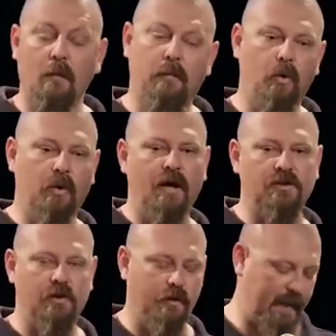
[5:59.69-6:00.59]
Paul
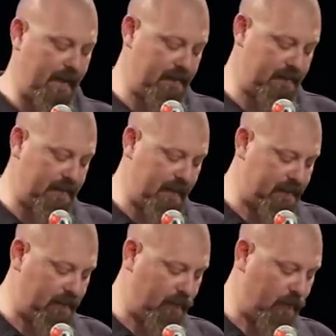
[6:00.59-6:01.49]
goes on then and
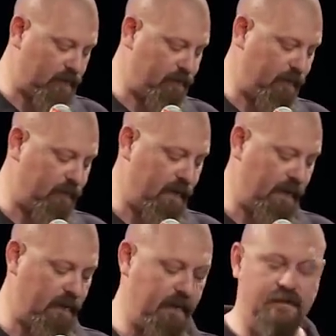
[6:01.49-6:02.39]
says in verse
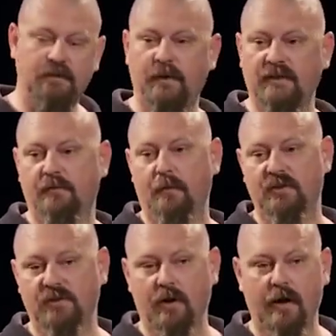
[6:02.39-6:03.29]
15, he speaks from
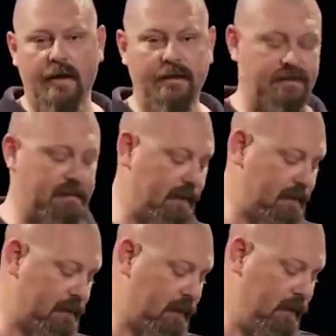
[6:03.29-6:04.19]
Isaiah, and he
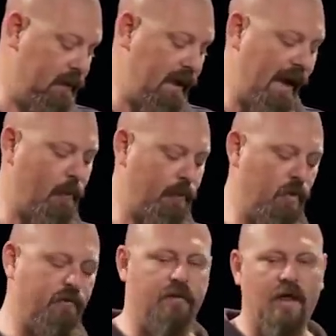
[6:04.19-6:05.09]
says, "How
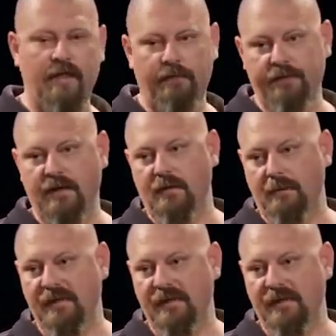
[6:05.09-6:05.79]
beautiful are the feet of the